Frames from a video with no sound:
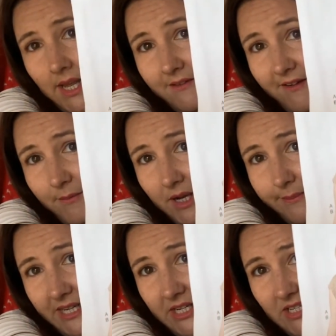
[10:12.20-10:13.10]
if I'm going
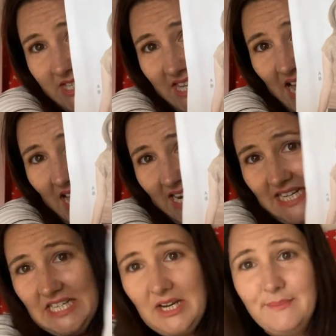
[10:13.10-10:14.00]
to be using that
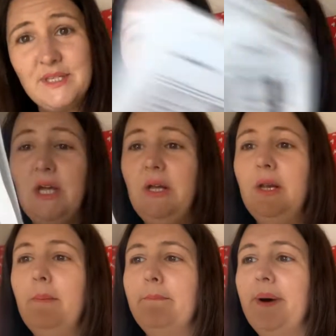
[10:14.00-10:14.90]
anytime soon.
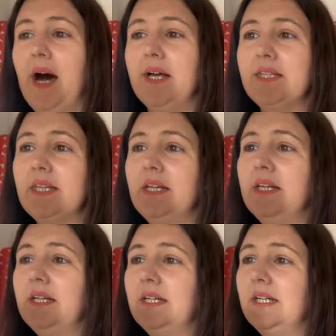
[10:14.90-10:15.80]
But
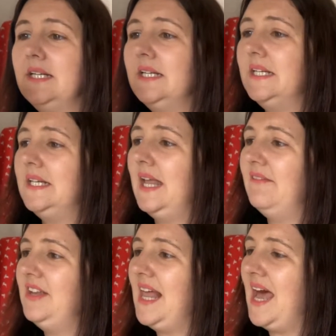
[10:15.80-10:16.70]

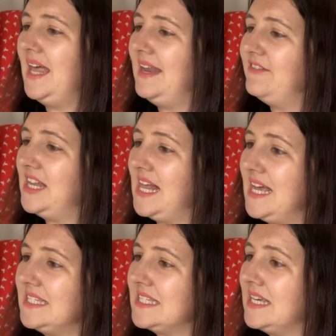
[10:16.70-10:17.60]

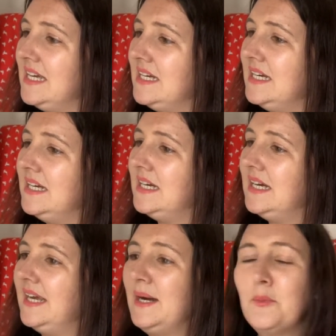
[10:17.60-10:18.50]
nevertheless,
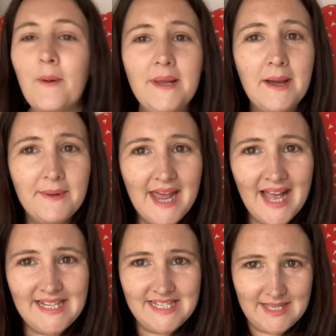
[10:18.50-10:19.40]
it'll probably come in
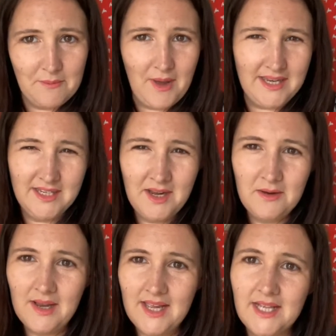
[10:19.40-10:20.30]
handy somewhere. You know,
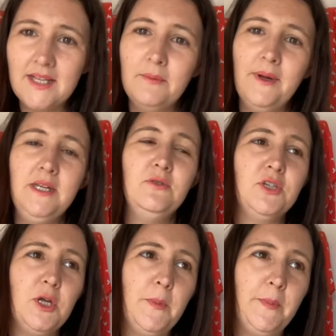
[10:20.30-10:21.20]
like when
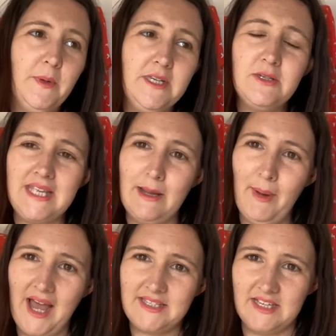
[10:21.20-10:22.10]
you see
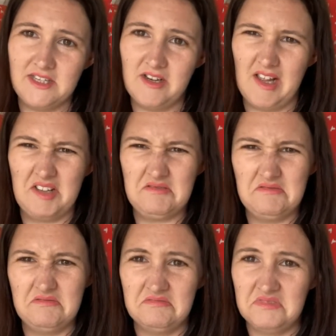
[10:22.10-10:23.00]
patterns, you're like,
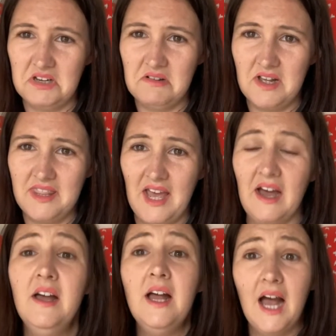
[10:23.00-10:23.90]
don't like
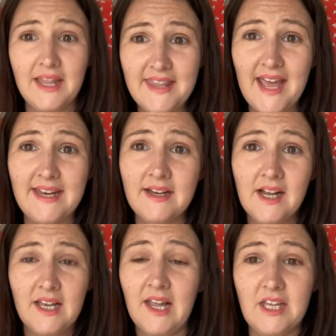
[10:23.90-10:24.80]
that. And then
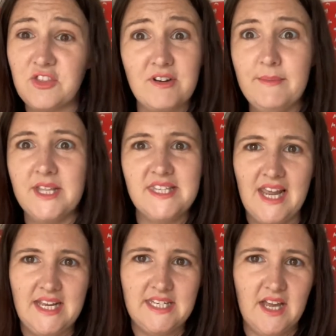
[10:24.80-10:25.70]
like 3 months
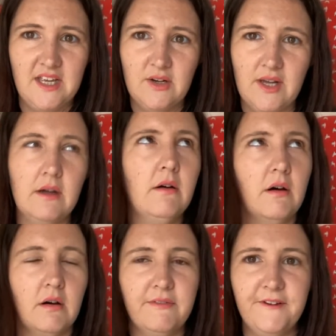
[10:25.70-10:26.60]
later, you're like,
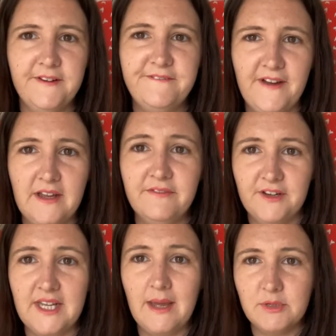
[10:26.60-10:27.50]
oh, if I'd
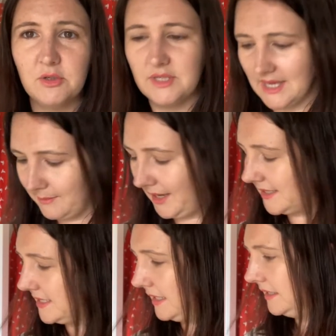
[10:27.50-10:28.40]
have kept hold of that
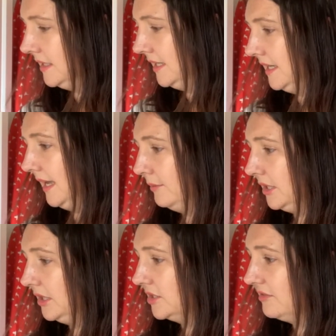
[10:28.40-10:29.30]
pattern, it would
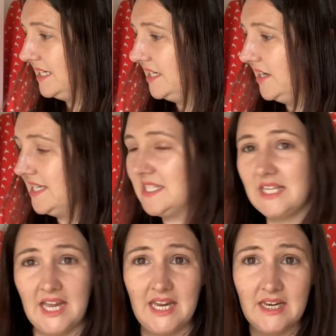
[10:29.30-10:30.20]
have looked really nice
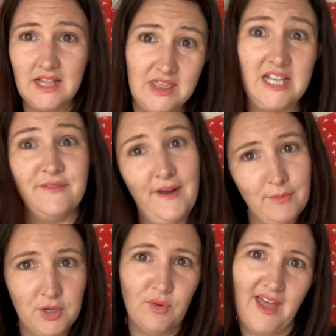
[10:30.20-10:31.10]
in this
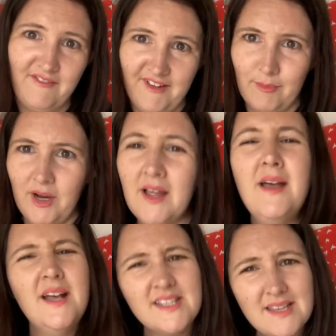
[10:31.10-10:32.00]
fabric or that fabric.
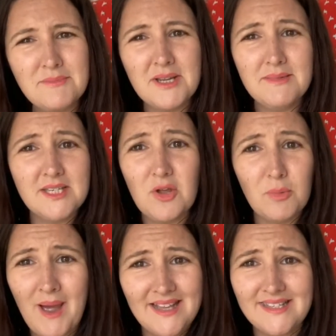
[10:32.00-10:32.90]
And sometimes it's not the
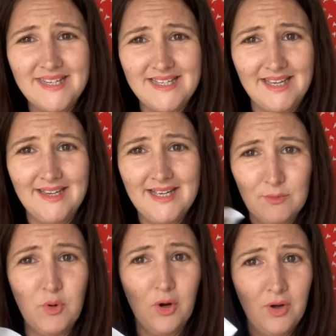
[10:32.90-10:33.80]
pattern, is it? It's
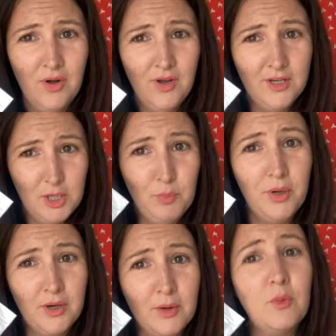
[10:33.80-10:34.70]
what you
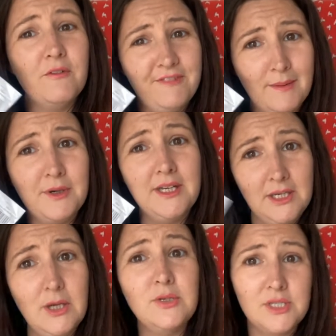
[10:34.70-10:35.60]
put, what fabric you
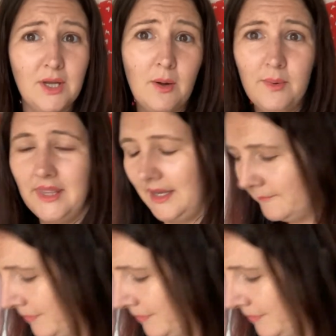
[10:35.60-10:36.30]
use to go with it.